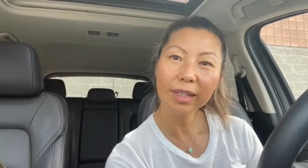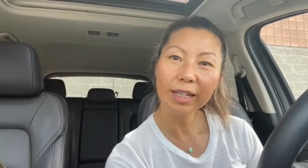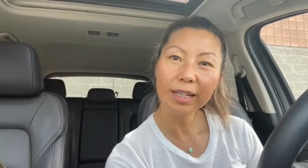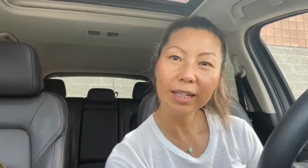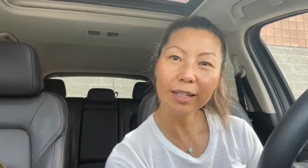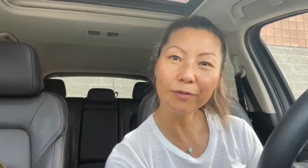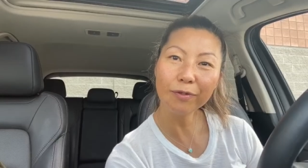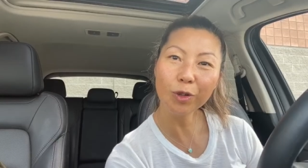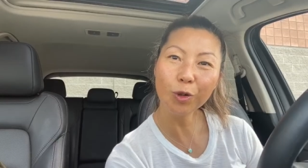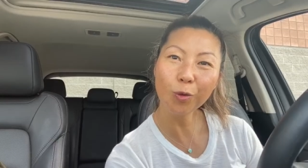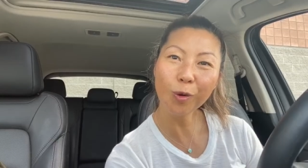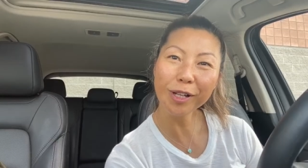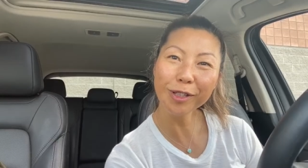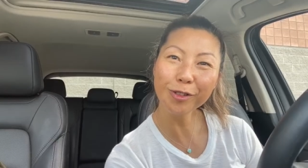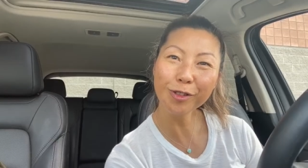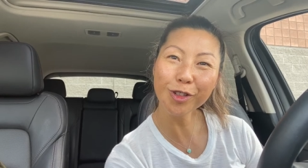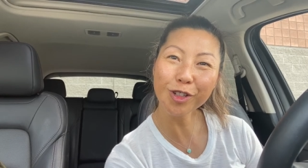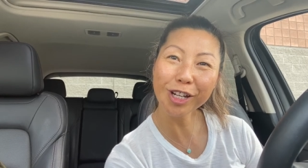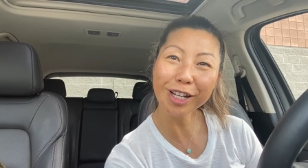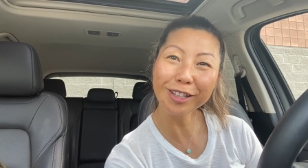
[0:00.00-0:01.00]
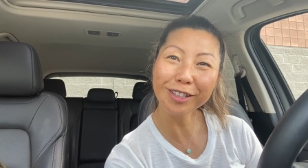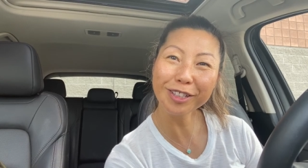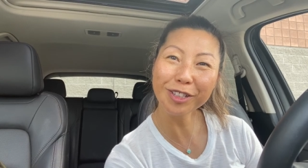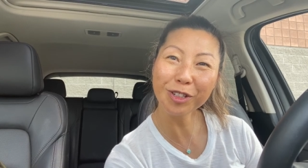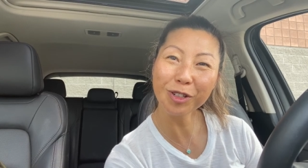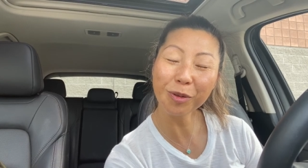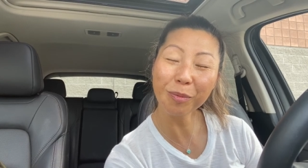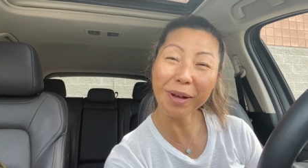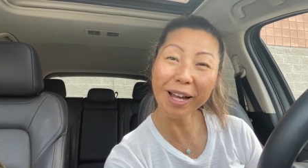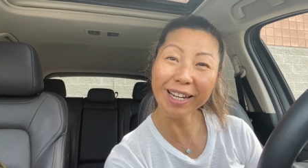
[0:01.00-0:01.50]
If you want to challenge
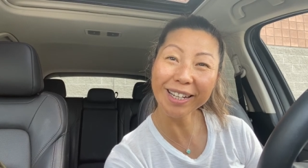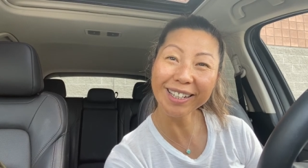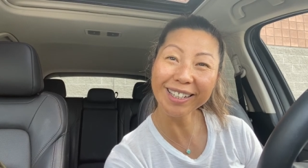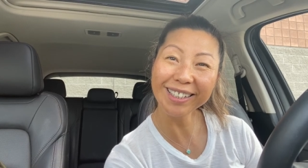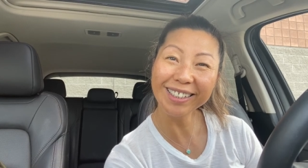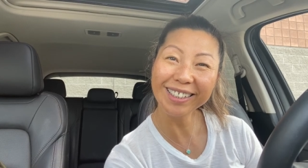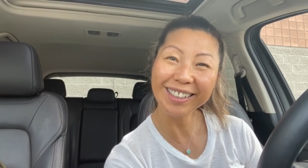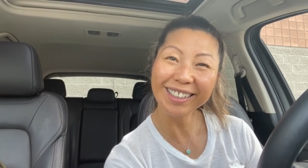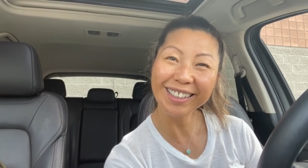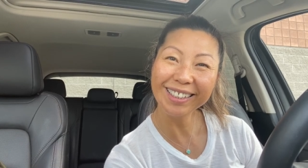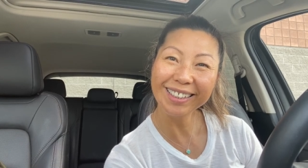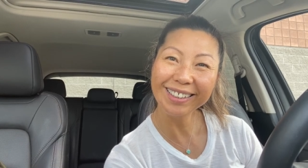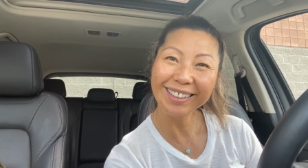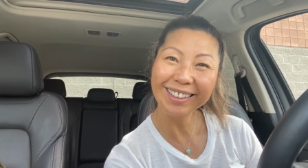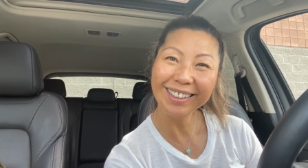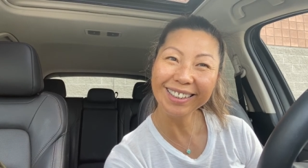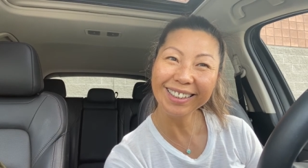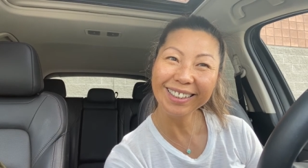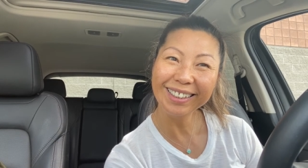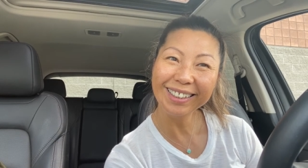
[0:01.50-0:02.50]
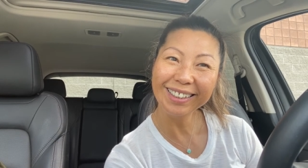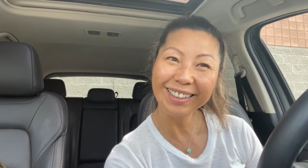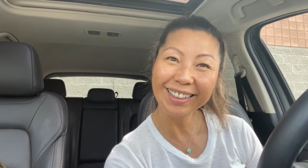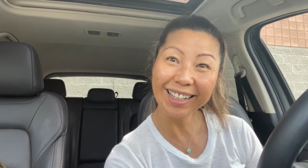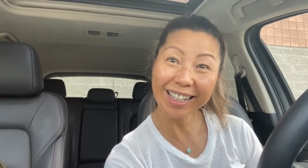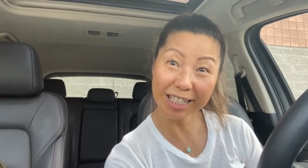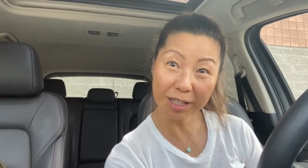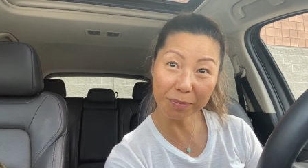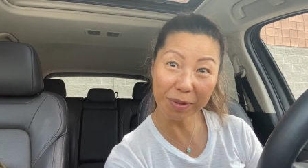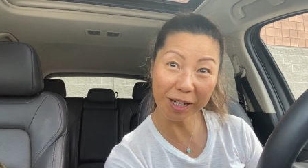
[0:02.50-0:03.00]
your body,
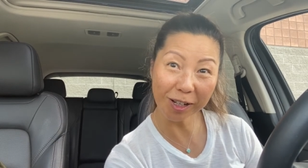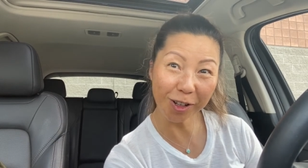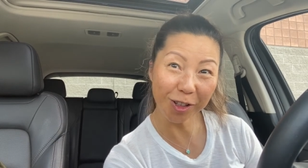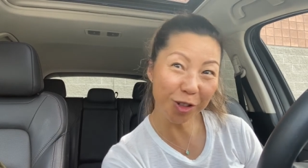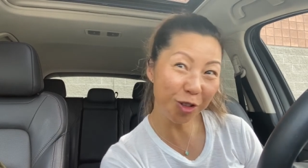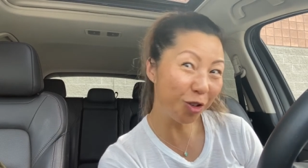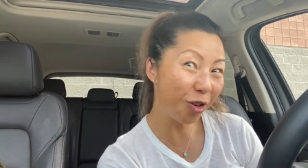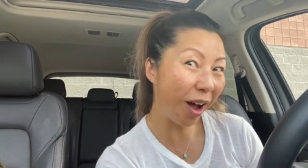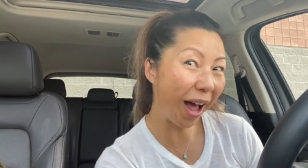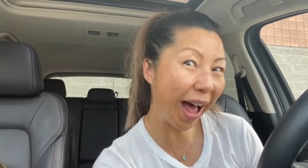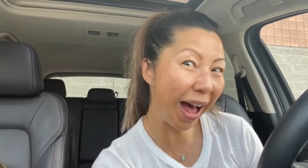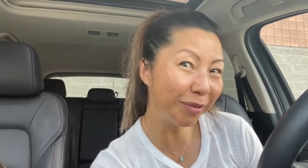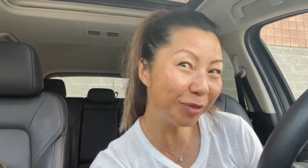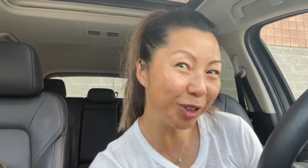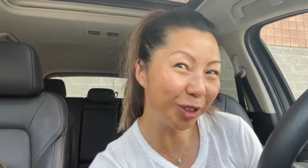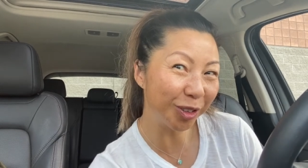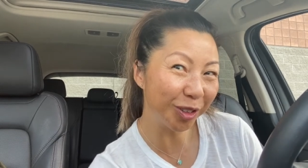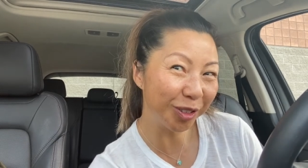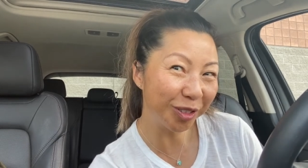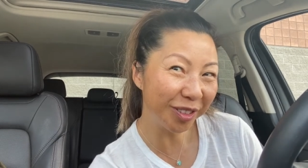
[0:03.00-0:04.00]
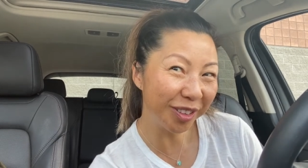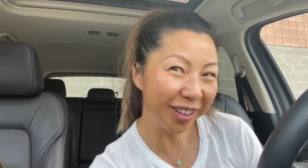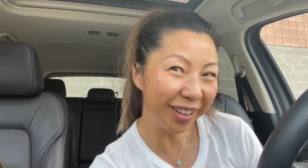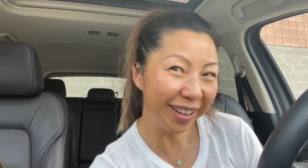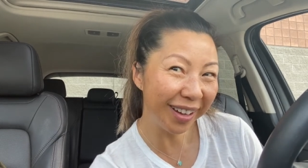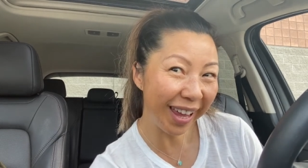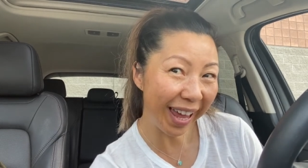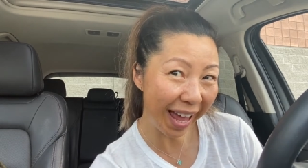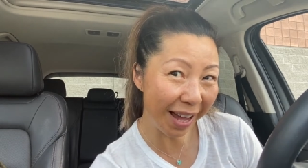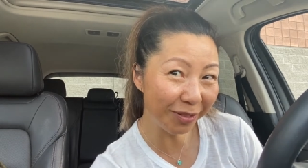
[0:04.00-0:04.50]
it's because you have to
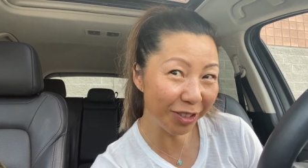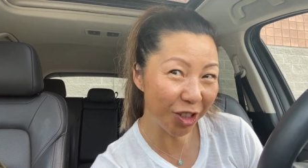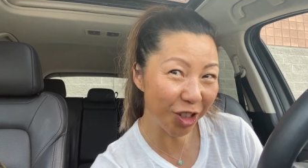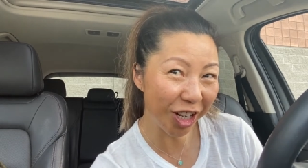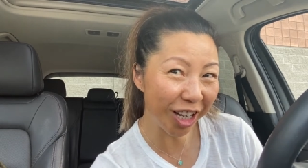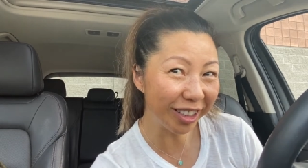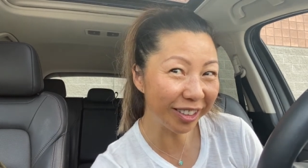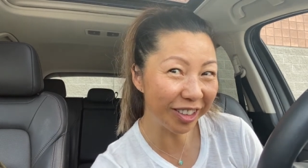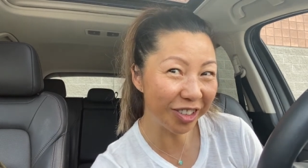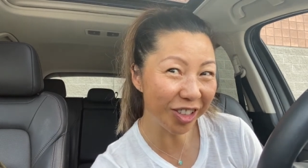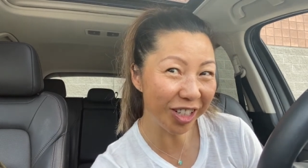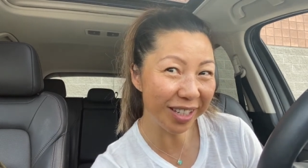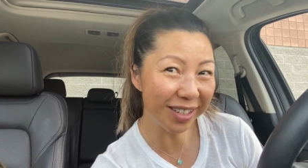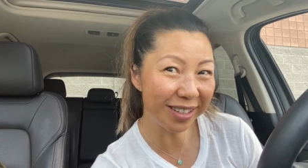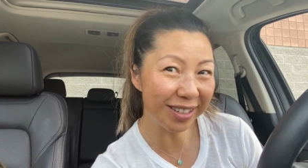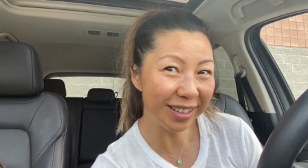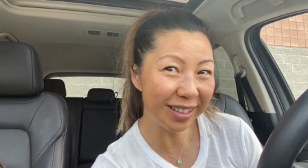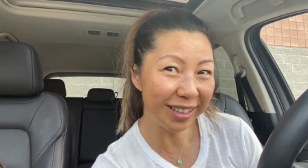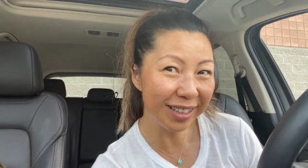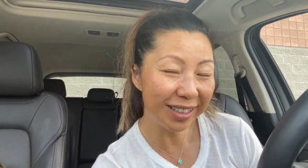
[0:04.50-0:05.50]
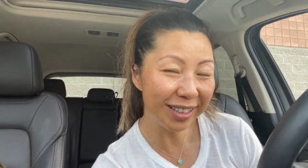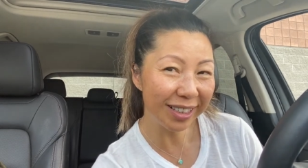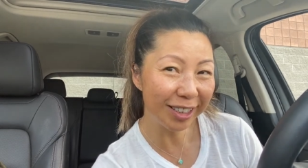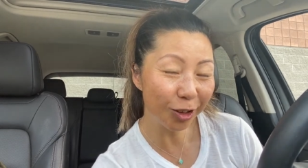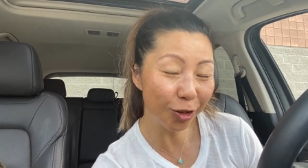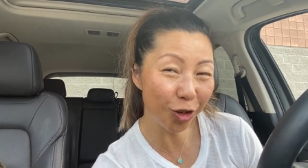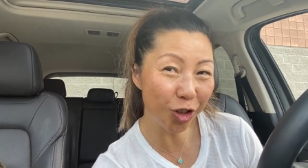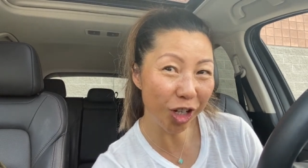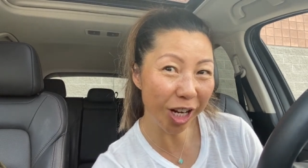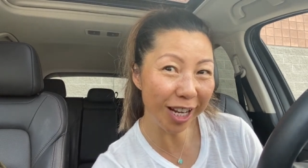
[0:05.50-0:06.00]
have a challenges
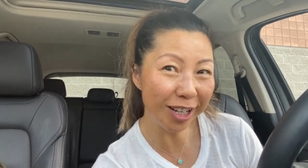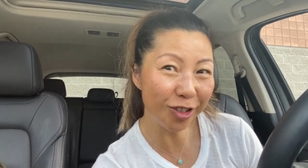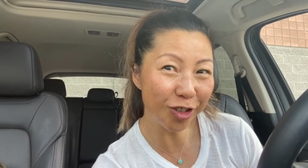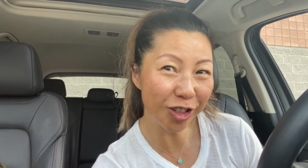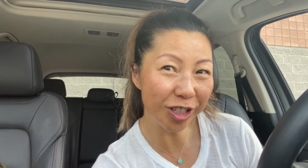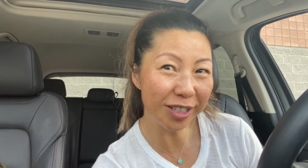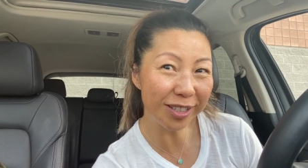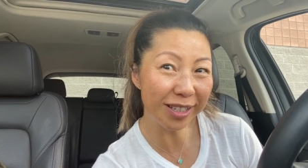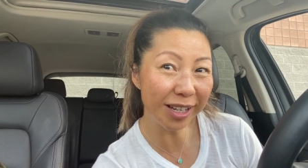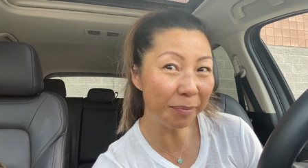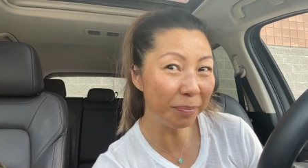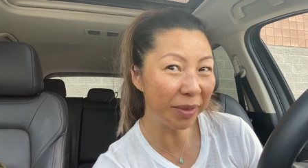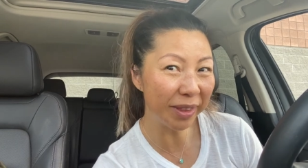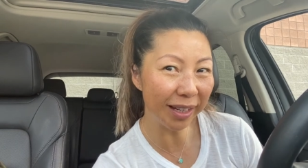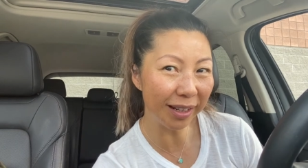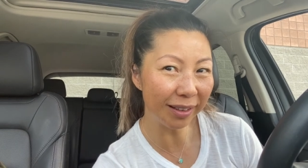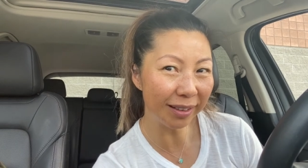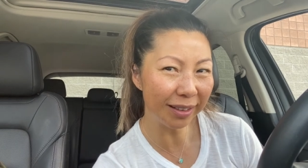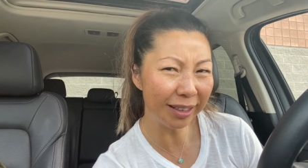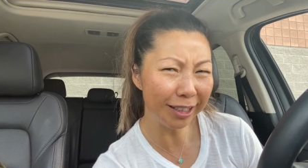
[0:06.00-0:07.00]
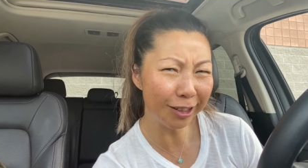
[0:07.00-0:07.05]
to change it, something.